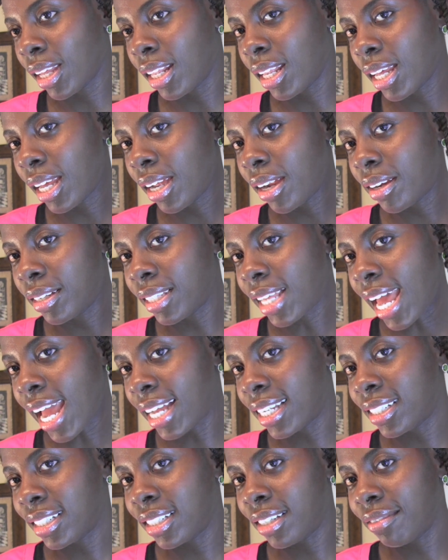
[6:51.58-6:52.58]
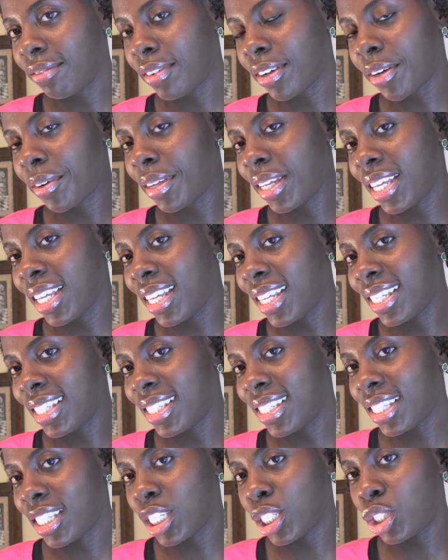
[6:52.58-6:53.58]
And the hair is actually very
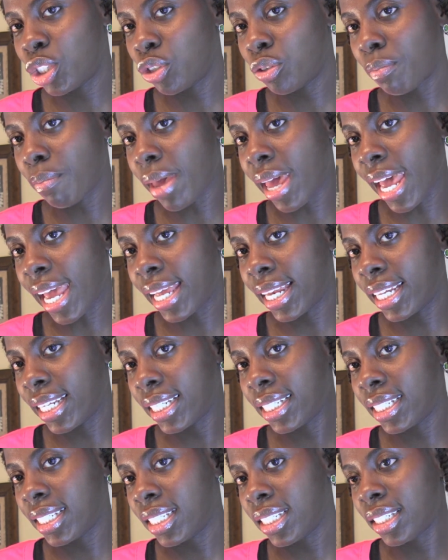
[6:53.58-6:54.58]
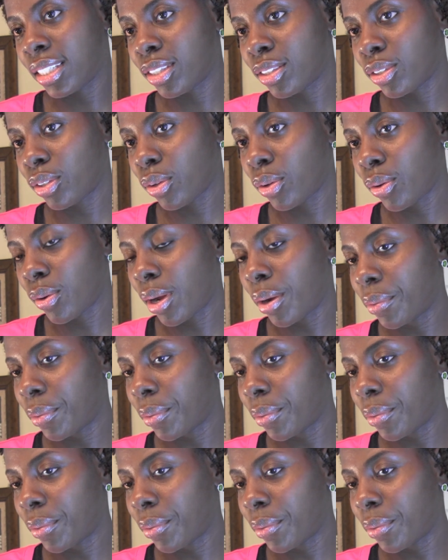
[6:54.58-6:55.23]
easy to manage, so